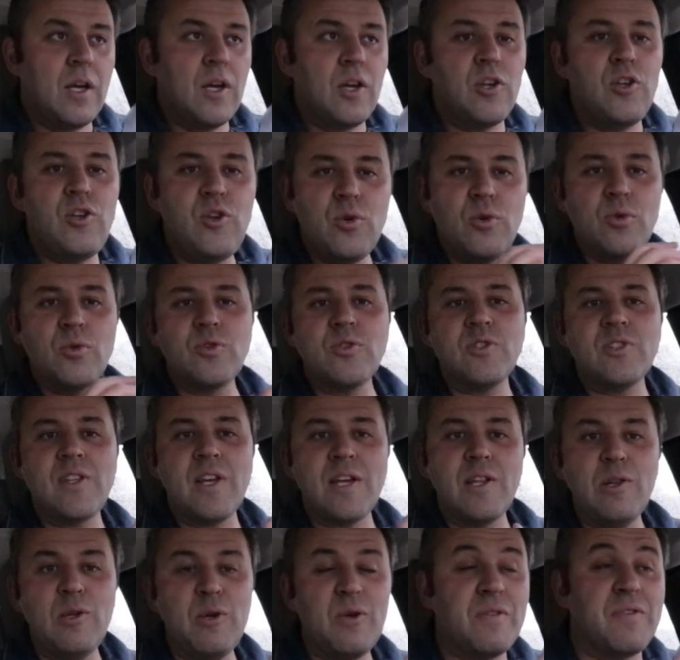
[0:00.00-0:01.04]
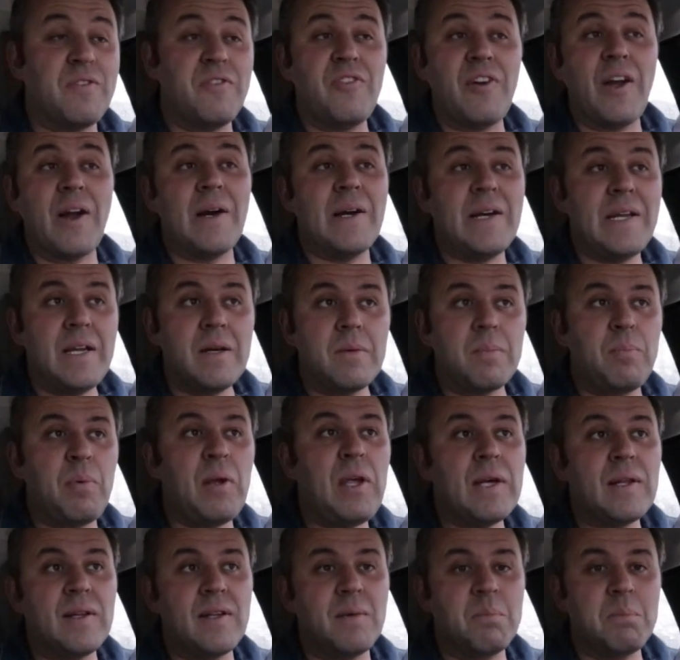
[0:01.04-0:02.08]
Used, they look very
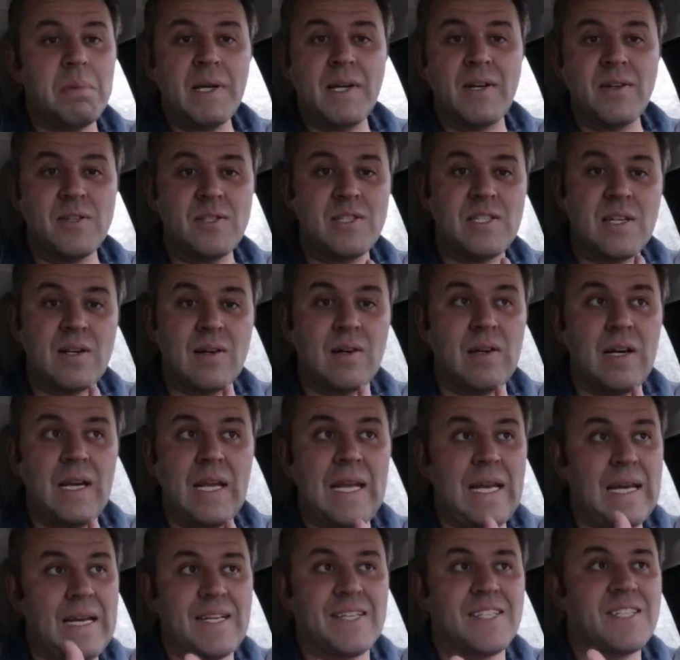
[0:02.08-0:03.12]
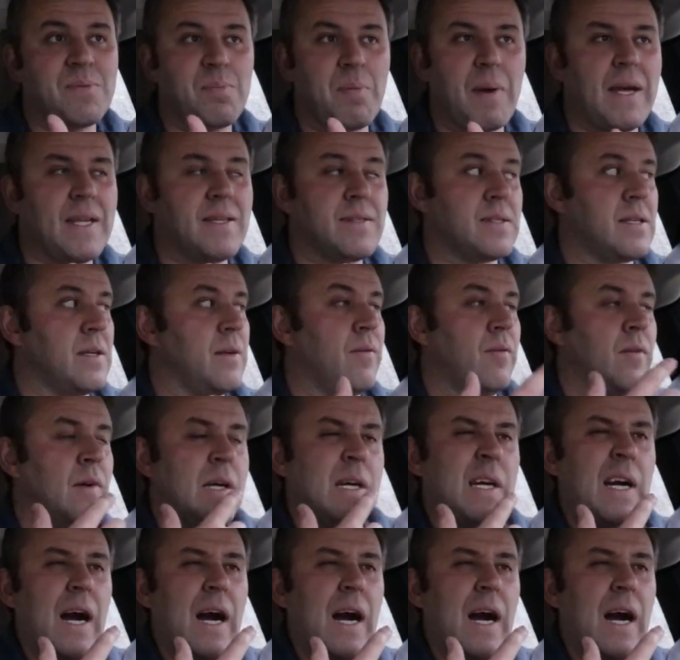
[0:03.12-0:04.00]
appealing because they're inexpensive.